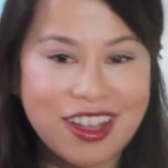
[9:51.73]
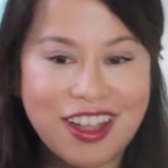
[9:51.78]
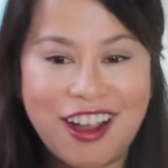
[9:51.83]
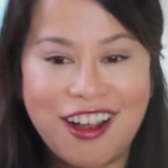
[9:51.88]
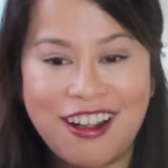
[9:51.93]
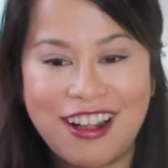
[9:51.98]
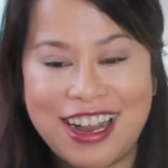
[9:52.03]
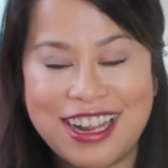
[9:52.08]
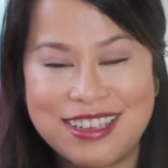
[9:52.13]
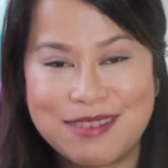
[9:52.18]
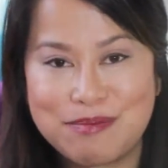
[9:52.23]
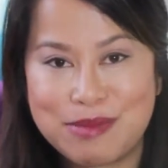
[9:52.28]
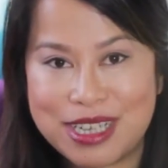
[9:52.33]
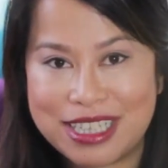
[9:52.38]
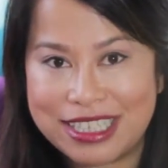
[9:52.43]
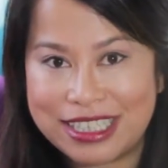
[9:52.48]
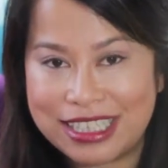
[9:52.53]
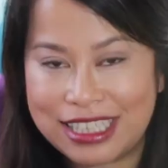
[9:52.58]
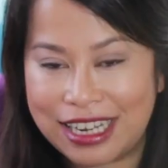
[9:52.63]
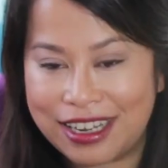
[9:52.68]
Alright,
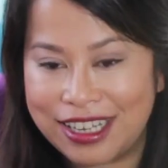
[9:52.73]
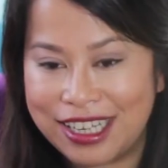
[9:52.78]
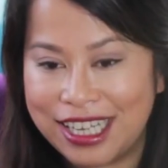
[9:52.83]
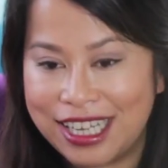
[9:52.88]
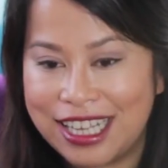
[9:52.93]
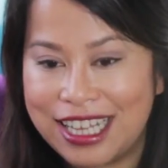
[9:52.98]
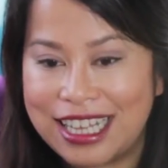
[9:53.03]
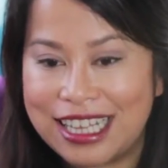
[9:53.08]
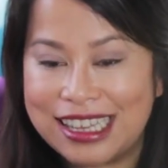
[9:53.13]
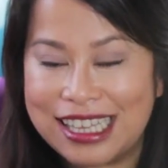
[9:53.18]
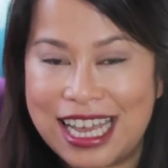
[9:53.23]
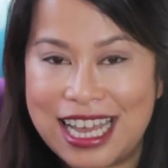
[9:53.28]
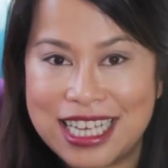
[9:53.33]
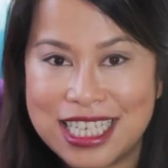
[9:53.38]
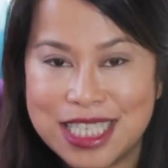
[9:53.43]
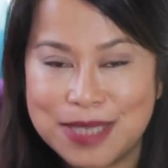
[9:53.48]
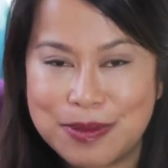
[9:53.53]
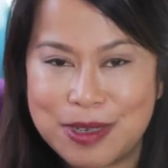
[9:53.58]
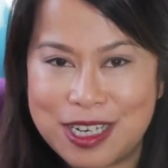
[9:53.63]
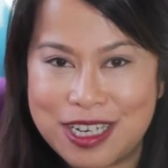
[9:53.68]
but
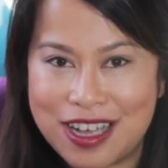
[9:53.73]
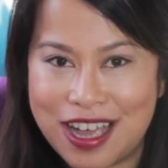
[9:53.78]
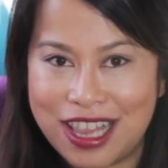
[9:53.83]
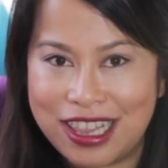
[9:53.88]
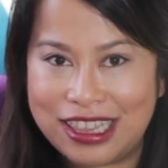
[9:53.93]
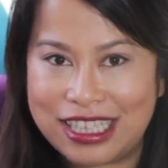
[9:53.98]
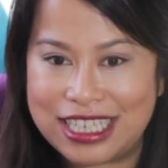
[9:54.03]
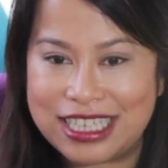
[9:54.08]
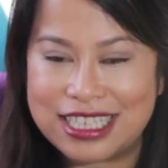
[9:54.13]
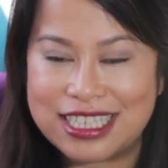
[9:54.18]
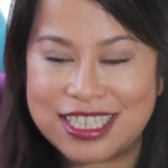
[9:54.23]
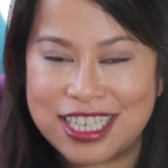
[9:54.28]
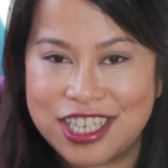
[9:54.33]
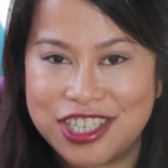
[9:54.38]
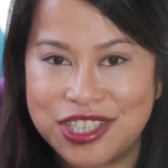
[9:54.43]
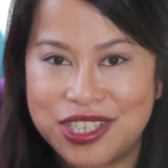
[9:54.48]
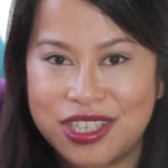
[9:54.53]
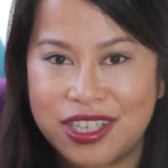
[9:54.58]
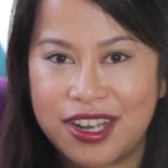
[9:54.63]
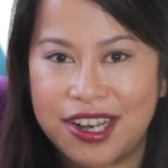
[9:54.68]
last but not least, I
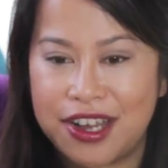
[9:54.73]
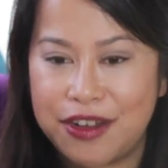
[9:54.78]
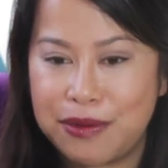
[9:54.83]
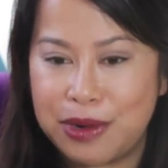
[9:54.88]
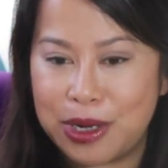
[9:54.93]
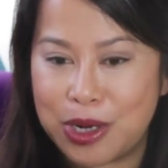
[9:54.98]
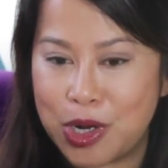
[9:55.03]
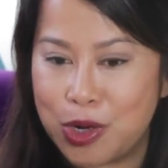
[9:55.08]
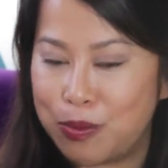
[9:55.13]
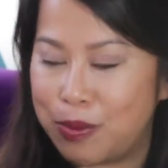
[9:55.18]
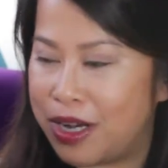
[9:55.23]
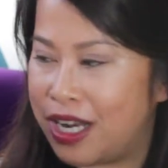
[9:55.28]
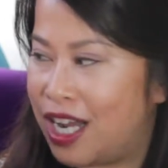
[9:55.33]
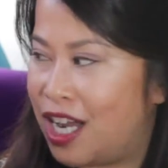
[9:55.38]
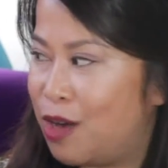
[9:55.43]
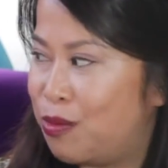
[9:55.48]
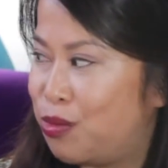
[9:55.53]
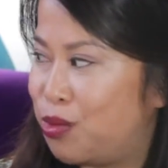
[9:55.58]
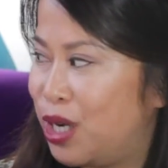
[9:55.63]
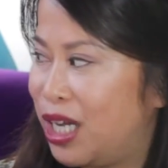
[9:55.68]
just thought I would open
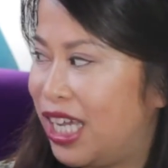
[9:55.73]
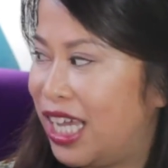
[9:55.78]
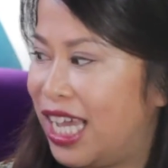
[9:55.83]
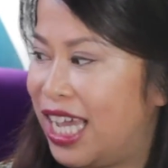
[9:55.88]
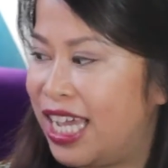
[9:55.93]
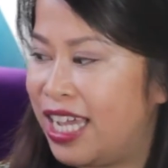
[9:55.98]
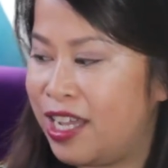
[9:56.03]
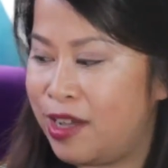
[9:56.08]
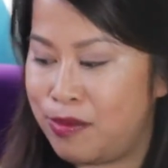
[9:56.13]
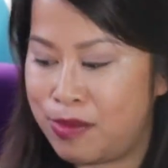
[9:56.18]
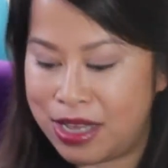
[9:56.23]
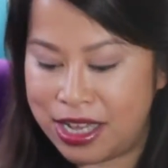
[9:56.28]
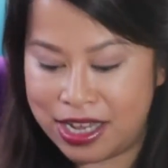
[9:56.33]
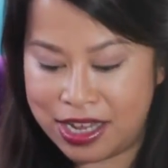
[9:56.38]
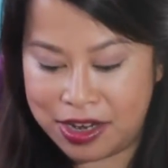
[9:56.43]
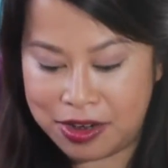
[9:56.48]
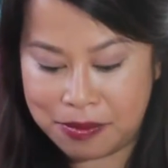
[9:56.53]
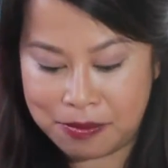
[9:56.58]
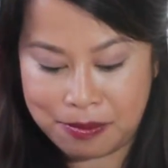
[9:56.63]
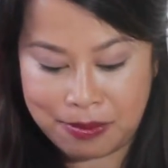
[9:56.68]
up what came
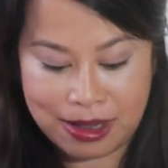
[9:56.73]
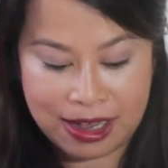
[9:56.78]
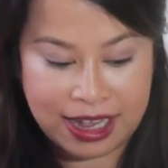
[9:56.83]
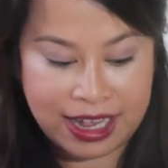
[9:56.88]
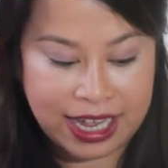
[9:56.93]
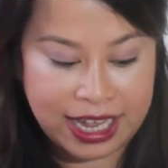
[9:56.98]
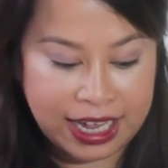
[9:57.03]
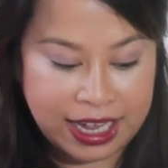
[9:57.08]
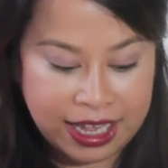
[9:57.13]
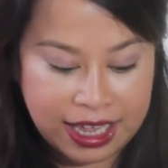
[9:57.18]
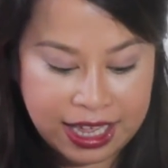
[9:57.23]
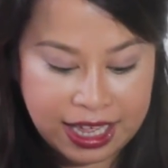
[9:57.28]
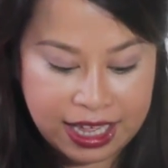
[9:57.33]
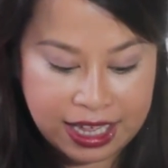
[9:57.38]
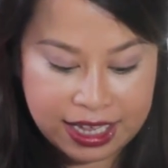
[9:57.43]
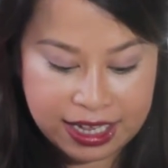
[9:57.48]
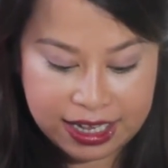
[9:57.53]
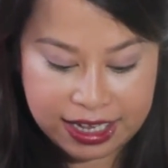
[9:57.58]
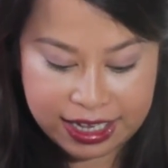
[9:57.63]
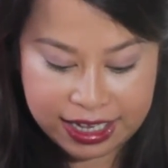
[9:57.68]
in my
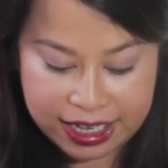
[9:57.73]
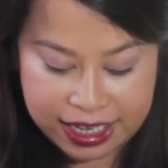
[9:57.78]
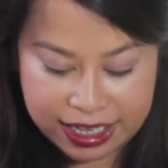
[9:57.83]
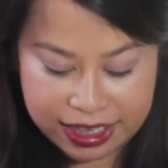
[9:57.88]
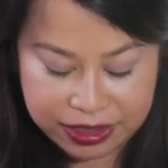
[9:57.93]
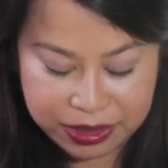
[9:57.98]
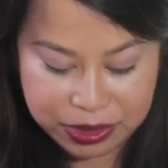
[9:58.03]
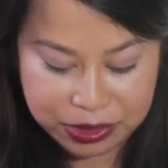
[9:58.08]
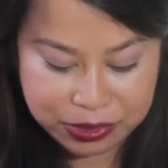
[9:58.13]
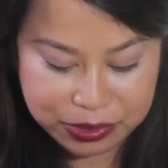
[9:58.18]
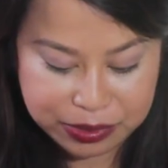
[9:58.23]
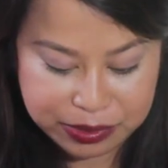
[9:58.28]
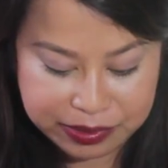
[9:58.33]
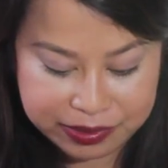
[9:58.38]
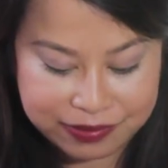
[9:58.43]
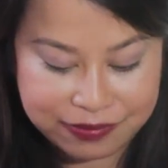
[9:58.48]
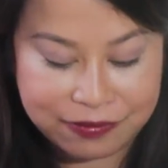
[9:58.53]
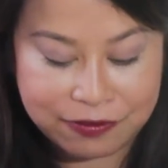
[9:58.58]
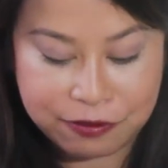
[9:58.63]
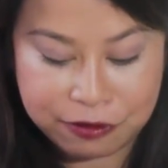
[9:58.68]
little
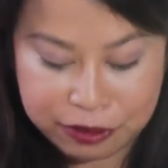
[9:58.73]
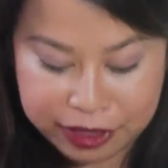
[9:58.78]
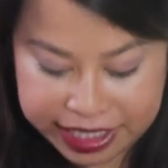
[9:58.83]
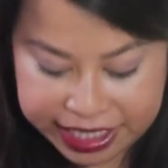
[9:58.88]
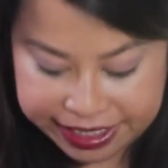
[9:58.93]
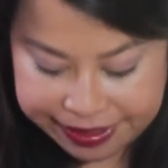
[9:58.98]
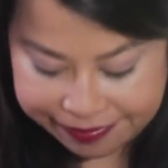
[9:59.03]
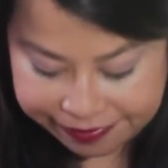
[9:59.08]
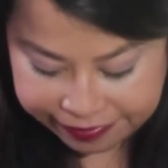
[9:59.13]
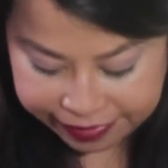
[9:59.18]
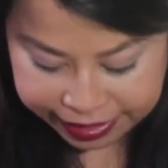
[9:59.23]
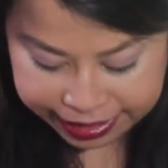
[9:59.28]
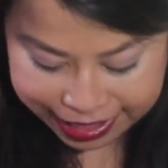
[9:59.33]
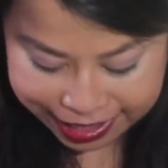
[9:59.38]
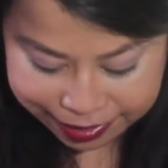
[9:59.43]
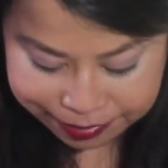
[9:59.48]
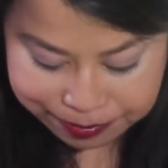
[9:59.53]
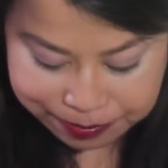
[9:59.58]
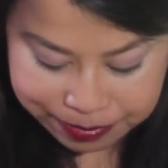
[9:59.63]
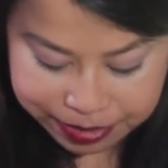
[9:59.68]
free
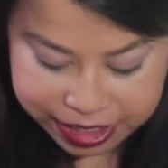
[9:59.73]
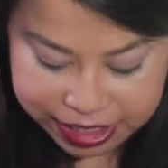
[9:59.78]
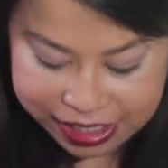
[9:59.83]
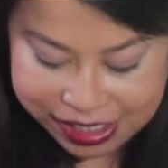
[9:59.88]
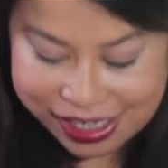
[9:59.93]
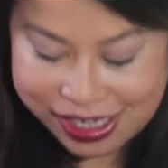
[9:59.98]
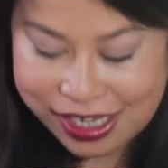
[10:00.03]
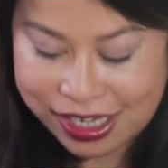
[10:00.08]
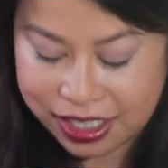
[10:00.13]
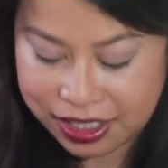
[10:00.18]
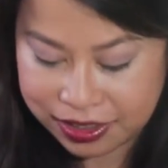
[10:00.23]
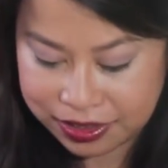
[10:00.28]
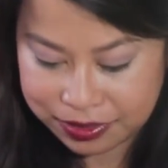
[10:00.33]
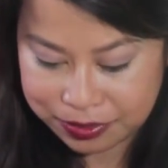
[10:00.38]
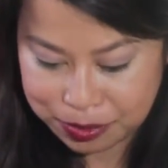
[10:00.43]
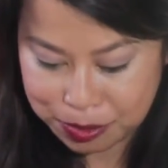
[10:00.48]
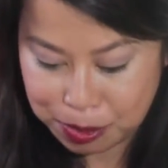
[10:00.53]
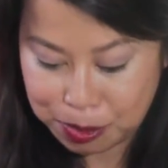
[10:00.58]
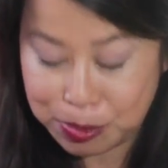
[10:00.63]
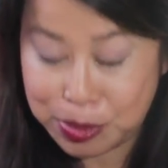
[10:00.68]
VIB
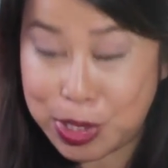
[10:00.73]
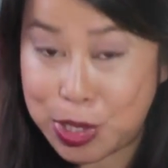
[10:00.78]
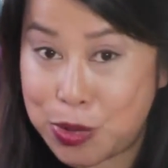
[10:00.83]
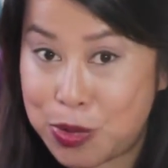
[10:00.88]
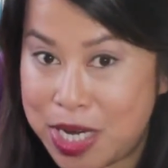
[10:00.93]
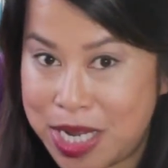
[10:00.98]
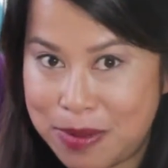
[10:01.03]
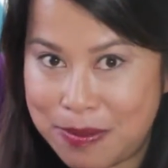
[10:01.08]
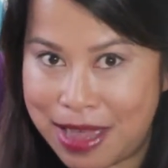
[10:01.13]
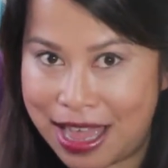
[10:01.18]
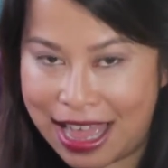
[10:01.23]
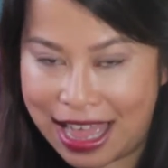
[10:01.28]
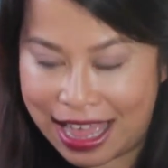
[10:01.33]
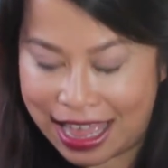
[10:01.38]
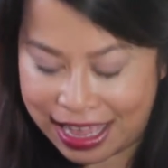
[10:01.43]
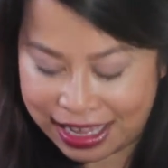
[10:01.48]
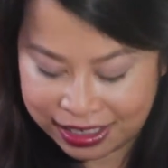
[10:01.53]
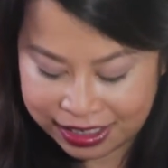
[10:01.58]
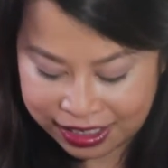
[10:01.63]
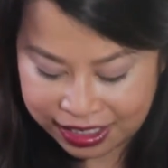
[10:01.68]
beauty
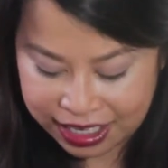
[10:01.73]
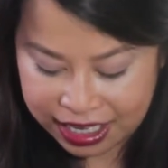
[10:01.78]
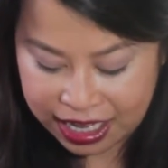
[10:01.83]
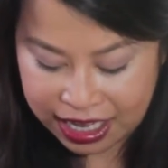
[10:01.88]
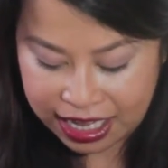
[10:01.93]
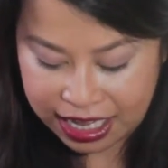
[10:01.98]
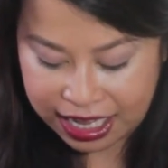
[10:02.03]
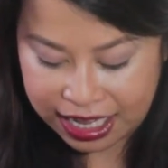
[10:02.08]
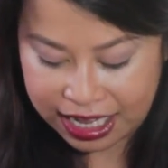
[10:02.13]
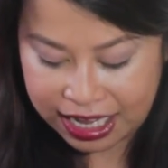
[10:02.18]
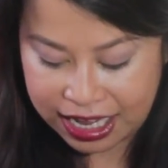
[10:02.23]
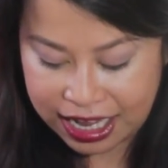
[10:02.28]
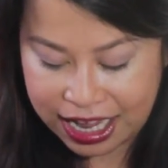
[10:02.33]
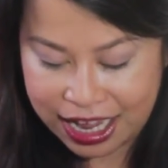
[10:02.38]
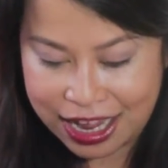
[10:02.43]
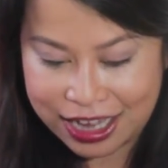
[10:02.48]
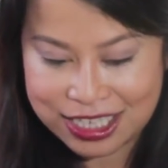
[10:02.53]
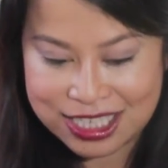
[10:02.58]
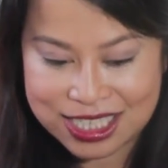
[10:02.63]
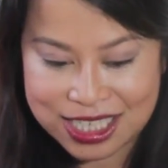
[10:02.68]
bag.
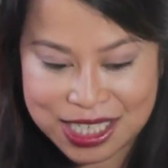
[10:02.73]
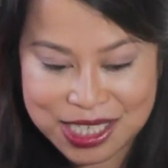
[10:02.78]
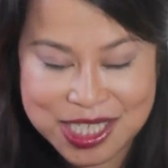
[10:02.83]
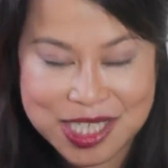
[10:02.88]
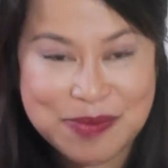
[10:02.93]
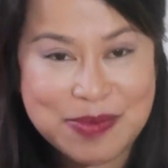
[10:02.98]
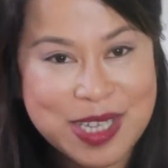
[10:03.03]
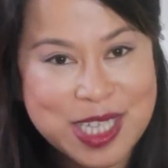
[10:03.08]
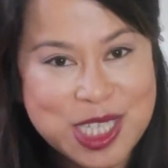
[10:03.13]
I saw some